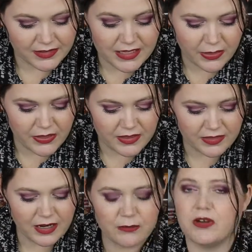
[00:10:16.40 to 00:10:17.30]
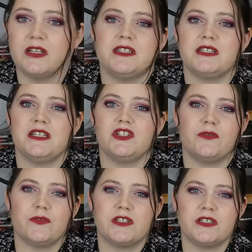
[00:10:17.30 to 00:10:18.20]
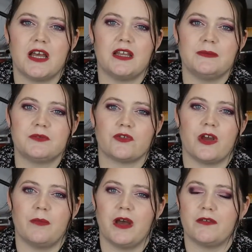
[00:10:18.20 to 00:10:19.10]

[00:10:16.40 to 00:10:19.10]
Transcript: The other thing that I want is the Jeffree Star Lip Scrub.